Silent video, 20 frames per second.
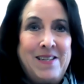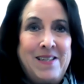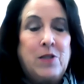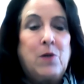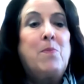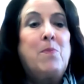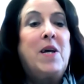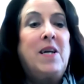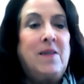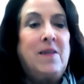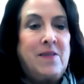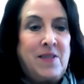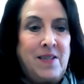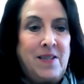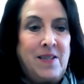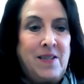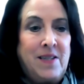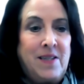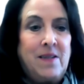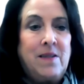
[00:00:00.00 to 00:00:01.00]

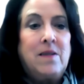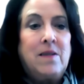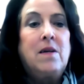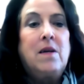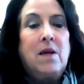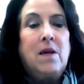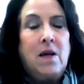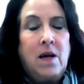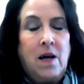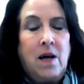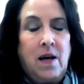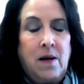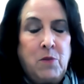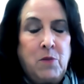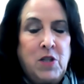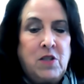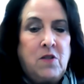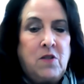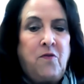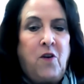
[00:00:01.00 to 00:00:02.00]
amazing
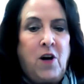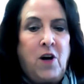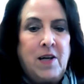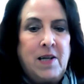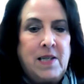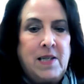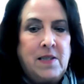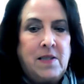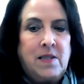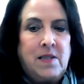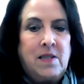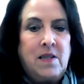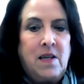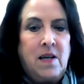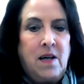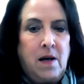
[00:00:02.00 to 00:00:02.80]
as far as